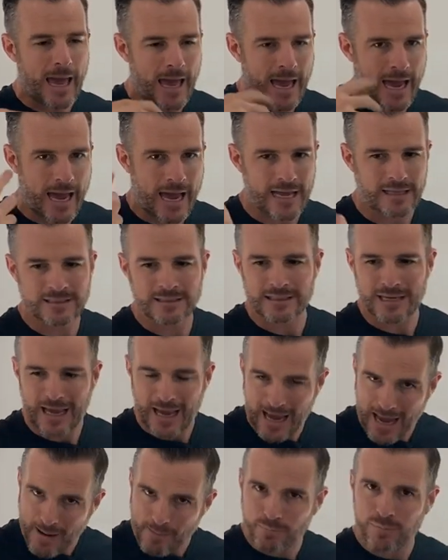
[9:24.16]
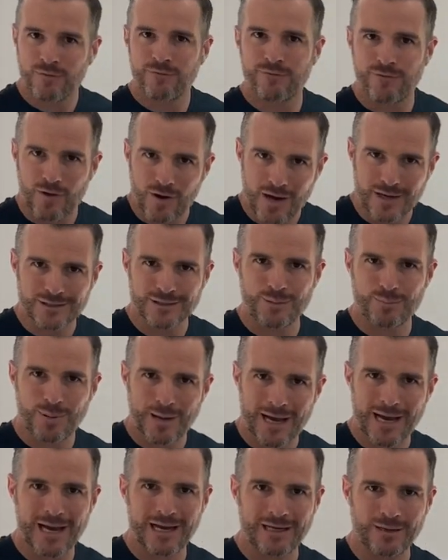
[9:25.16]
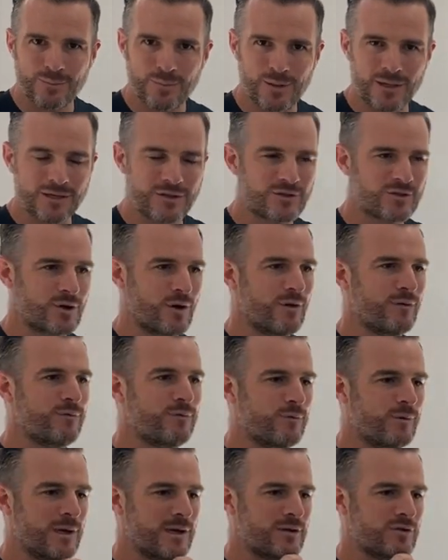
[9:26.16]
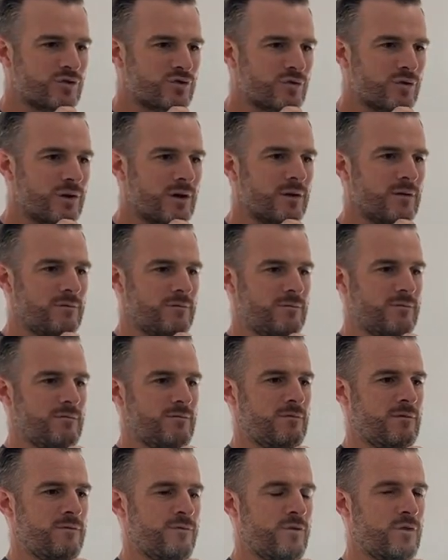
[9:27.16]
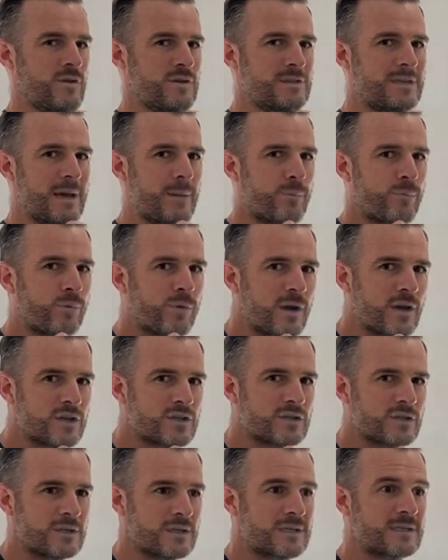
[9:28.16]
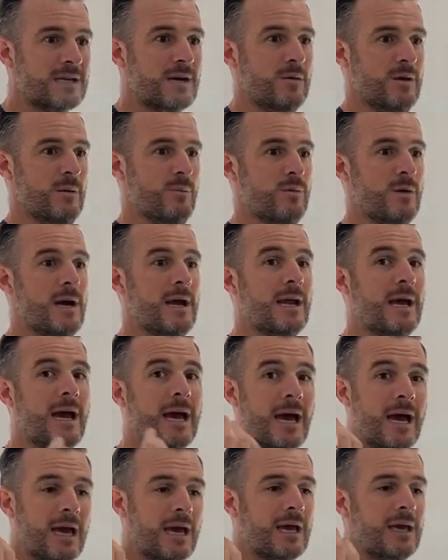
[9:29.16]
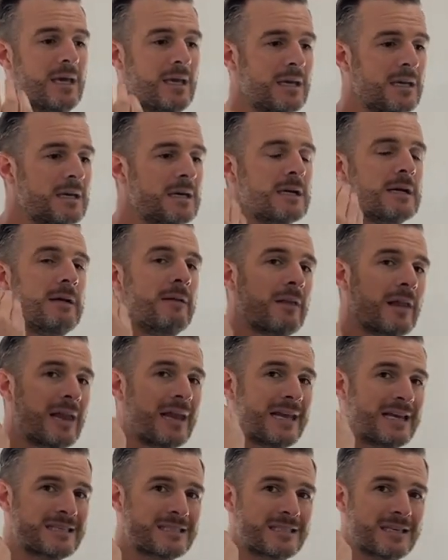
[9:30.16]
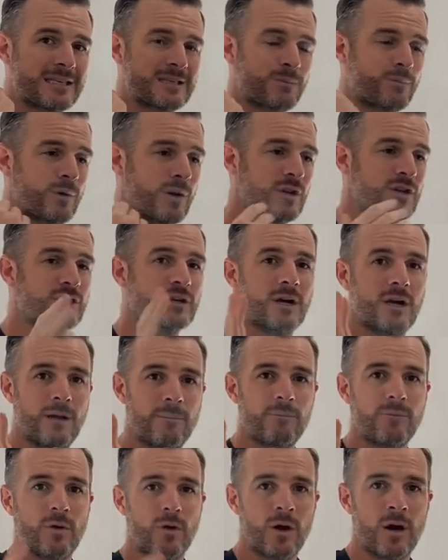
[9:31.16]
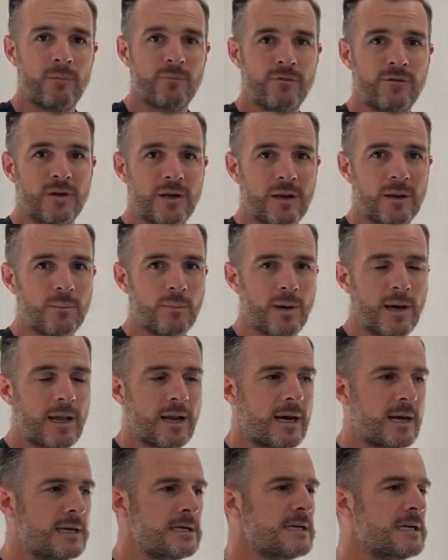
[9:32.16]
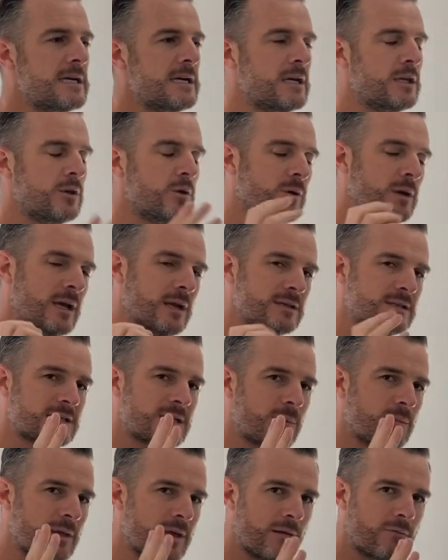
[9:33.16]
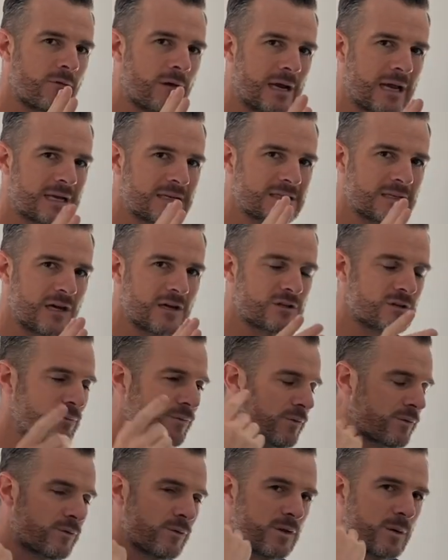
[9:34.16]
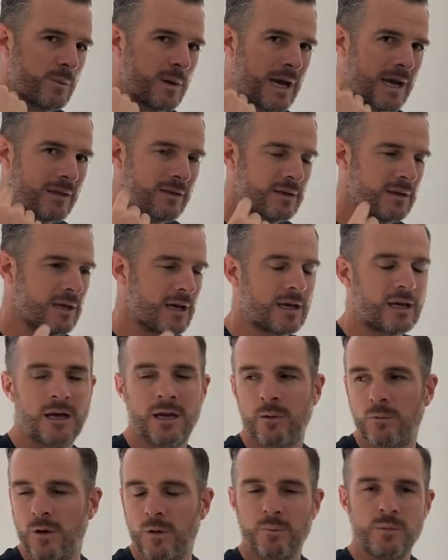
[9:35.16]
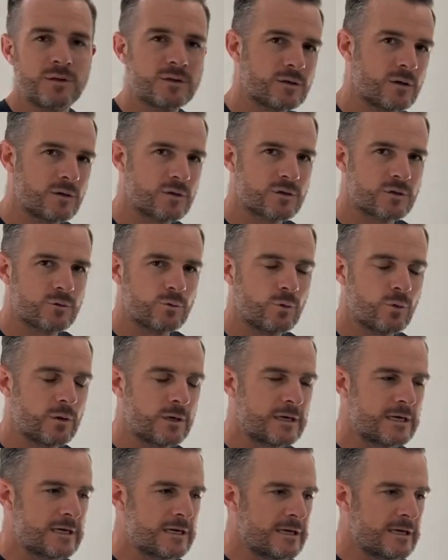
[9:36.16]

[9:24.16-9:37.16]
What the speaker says: adds and amplifies your pain a bit. So if we can try and reverse that pressure to tell your brain, hey, less disc pressure, I'm feeling better, you'll get some of that relaxation through the back of the neck and it won't be so sore.